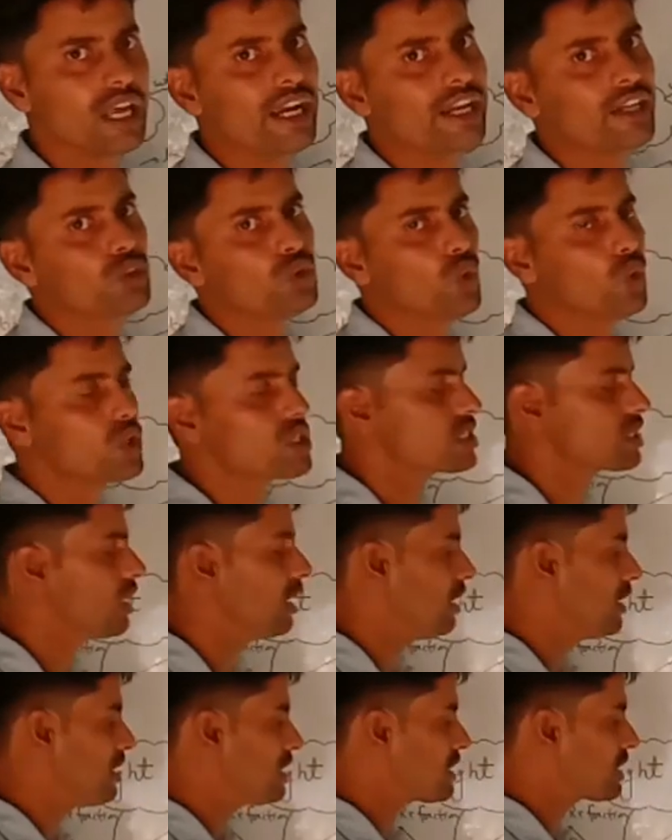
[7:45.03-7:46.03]
And those
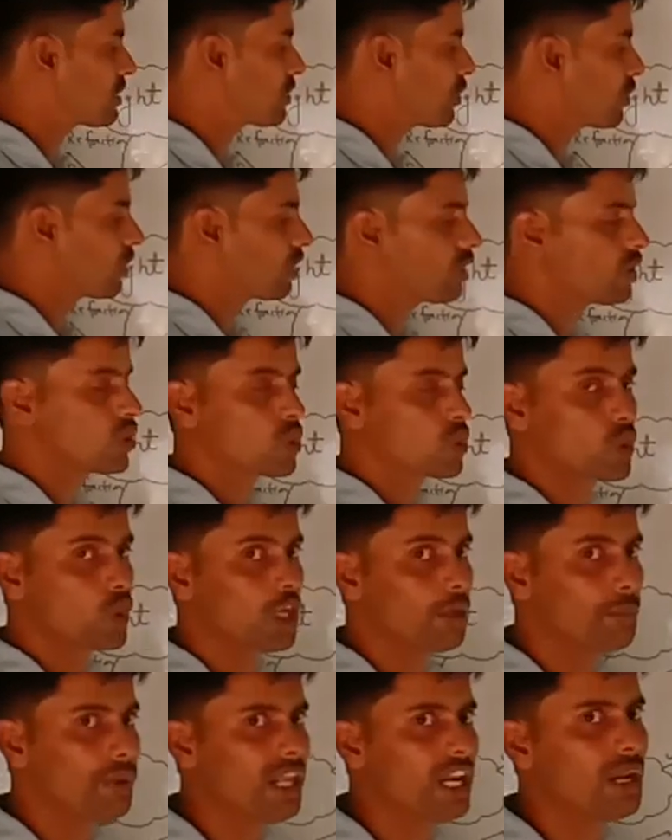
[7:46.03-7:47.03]
colors
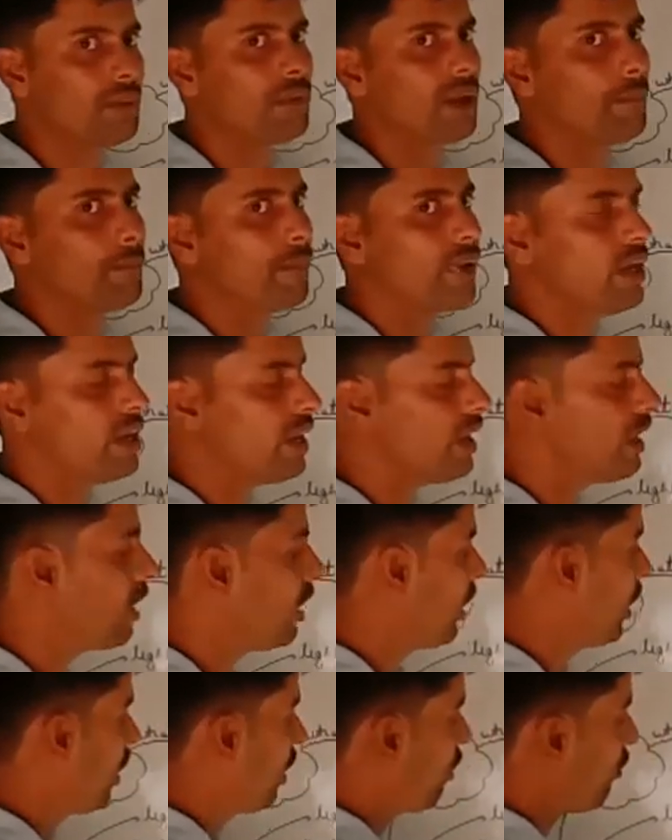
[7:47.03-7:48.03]
could be
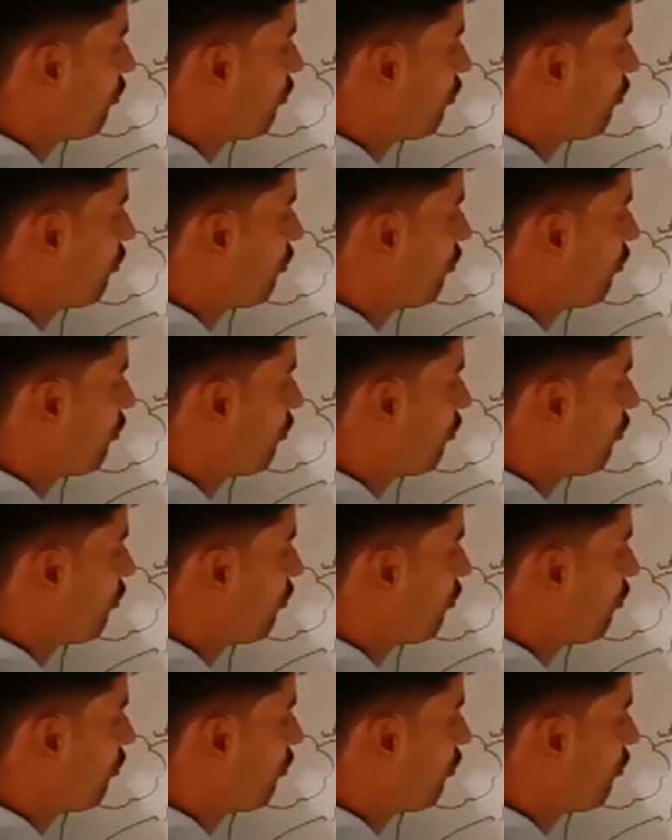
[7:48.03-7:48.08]
remembered